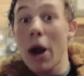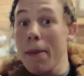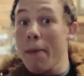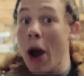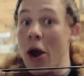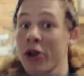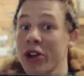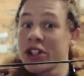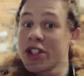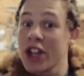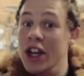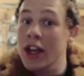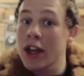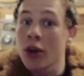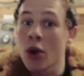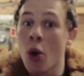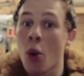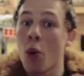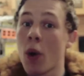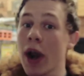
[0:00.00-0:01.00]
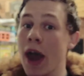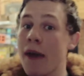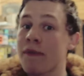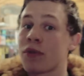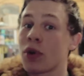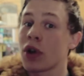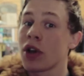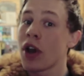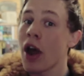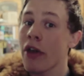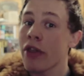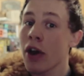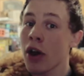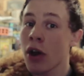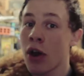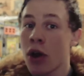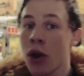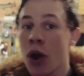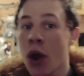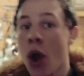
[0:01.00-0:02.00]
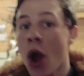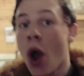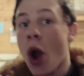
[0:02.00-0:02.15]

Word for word: but I'm out here jigging one after another.